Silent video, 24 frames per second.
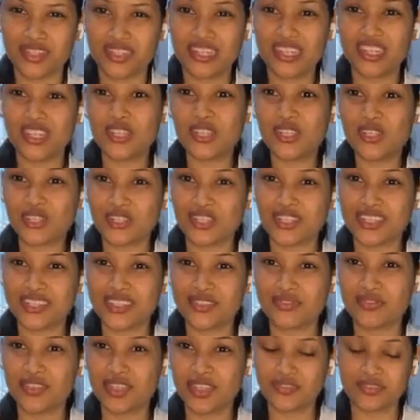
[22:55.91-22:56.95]
the
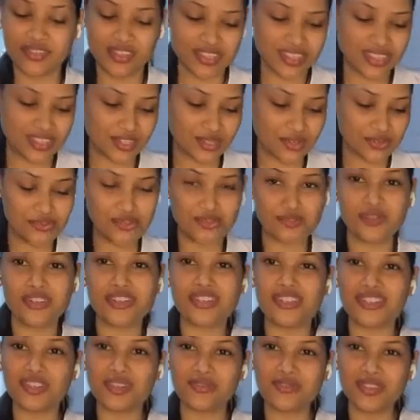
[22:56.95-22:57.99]
delicious flavors and
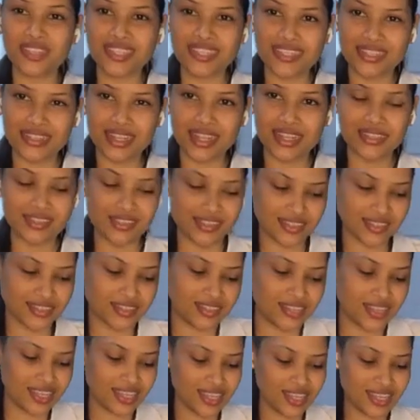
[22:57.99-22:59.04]
aromas of this salsa
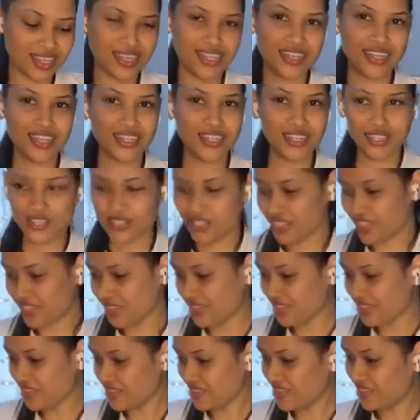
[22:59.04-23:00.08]
in the
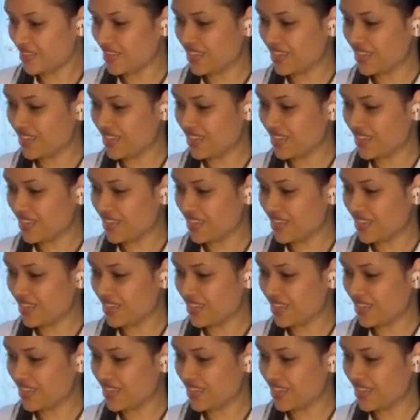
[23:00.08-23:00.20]
chicken.